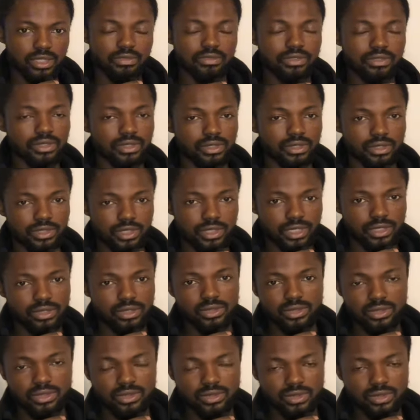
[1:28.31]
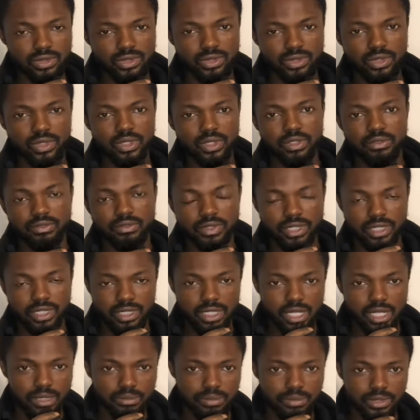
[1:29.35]
If you're yet to do so, if
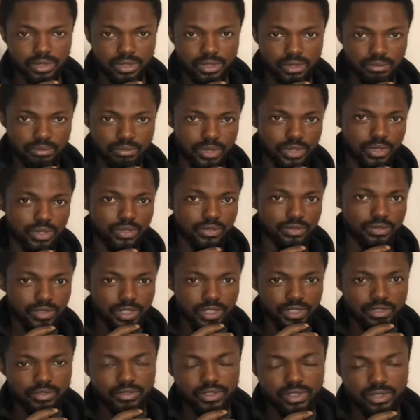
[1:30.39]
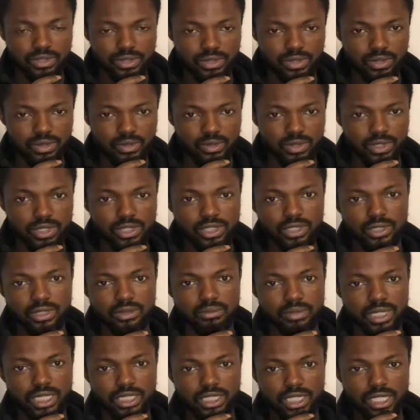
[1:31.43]
it happens to be your first video you're watching
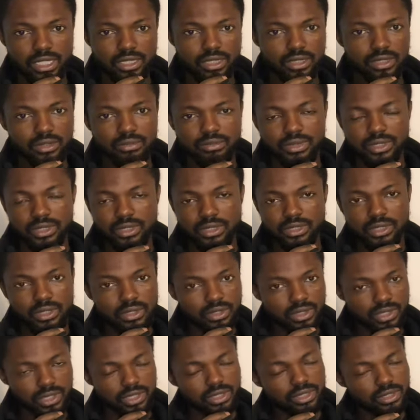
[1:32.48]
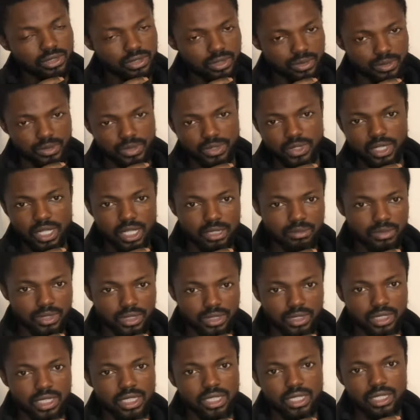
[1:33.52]
on my channel, please consider
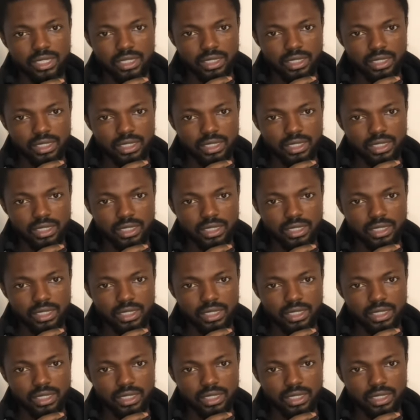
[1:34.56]
subscribing.